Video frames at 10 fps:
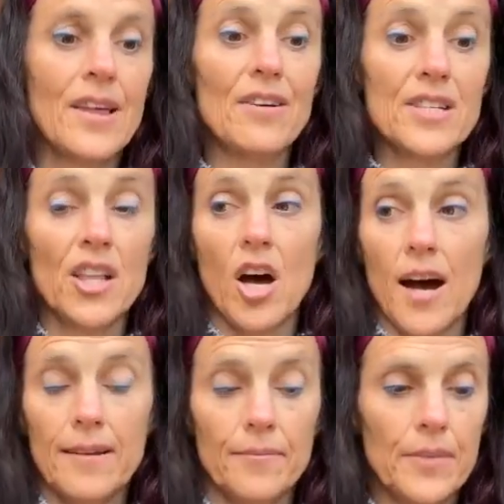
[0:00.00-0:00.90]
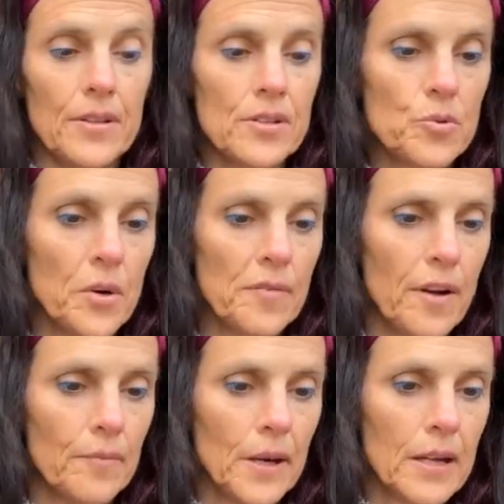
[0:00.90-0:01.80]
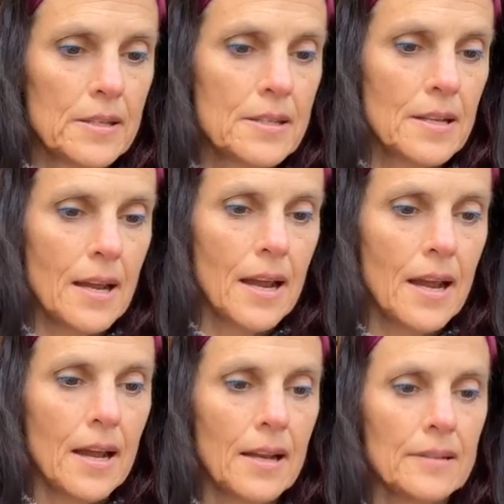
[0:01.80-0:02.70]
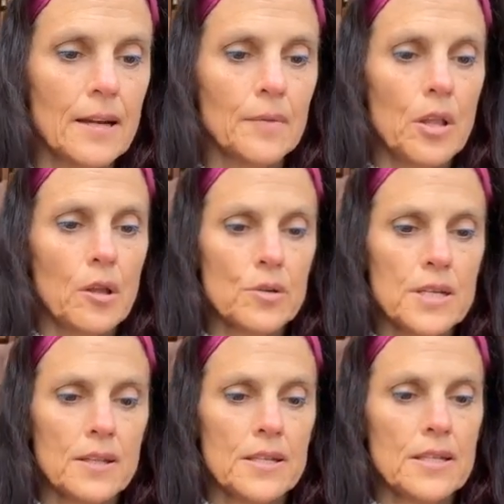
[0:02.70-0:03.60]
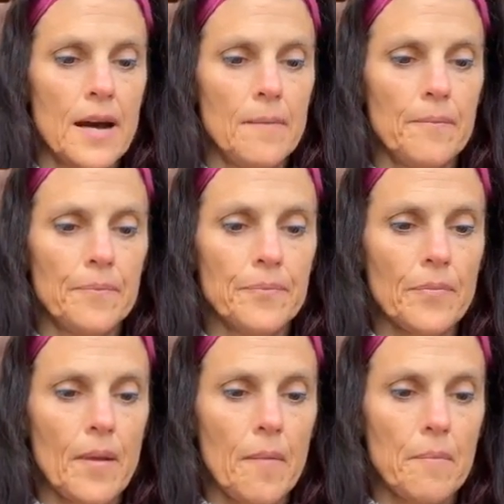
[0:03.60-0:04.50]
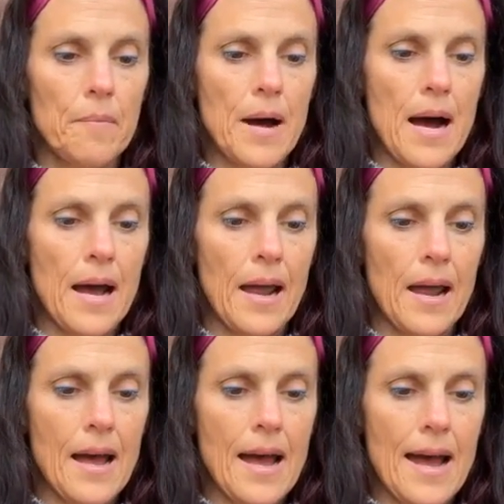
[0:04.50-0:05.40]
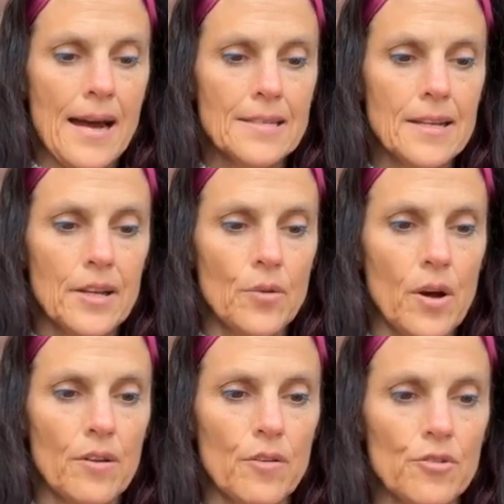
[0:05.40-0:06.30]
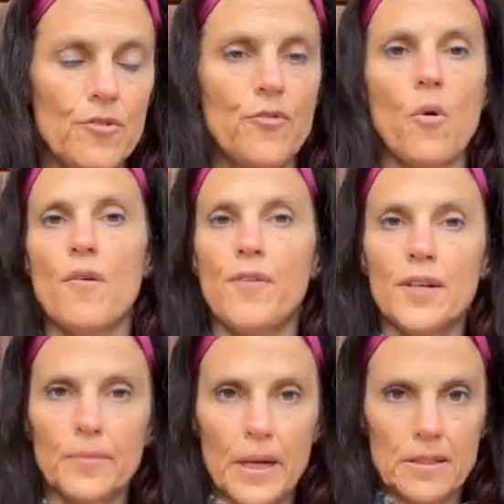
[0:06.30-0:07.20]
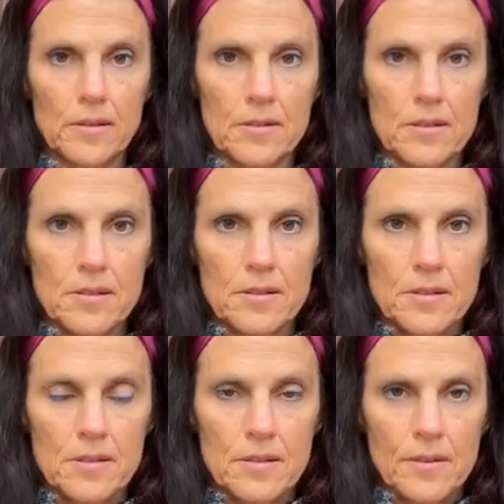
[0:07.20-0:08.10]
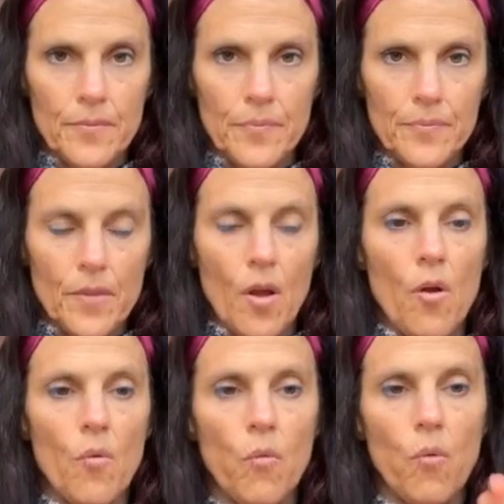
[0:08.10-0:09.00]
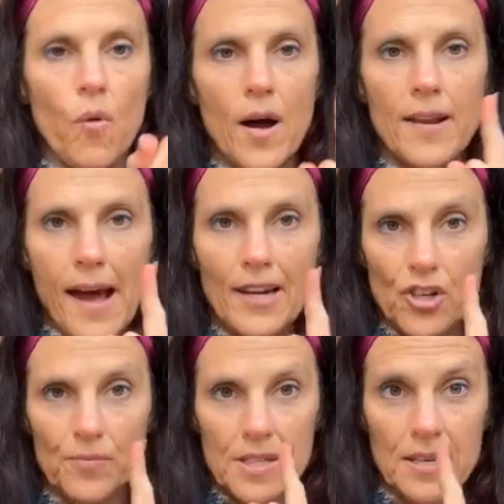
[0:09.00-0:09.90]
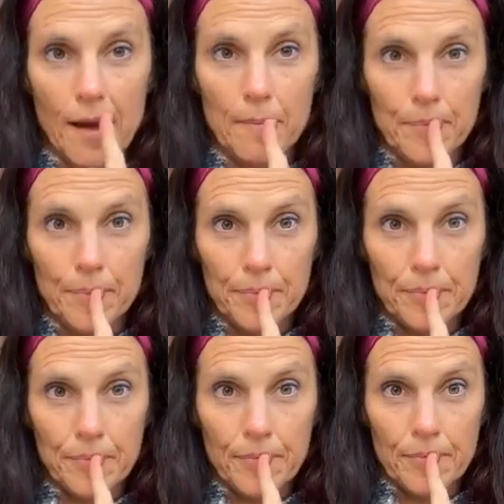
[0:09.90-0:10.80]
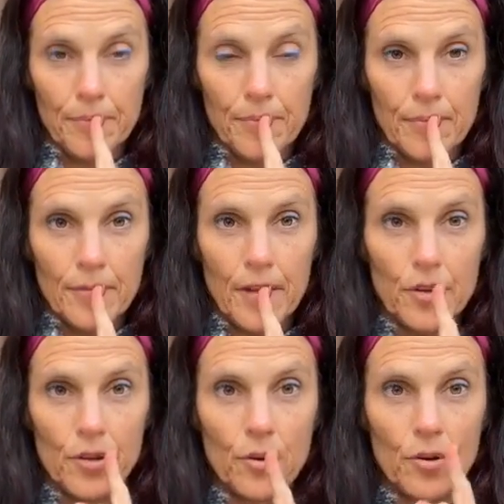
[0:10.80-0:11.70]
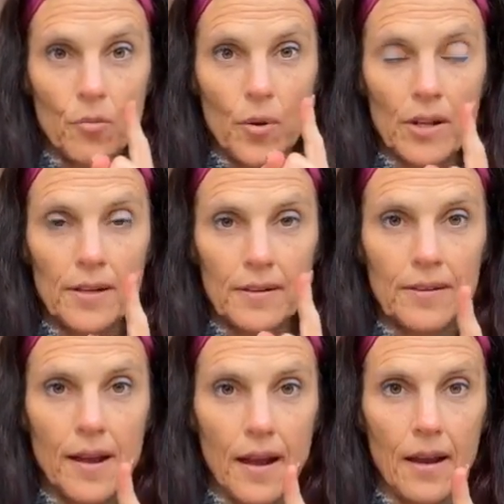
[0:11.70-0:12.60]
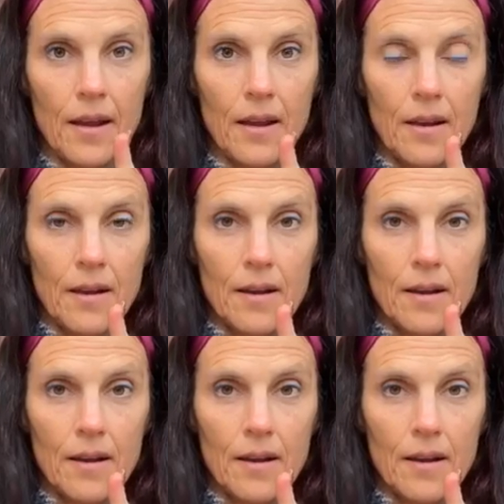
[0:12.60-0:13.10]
So that was a lot in this 25 minutes, and I'm closing this up by asking you, out of those four fundamentals, one action step that you're willing to take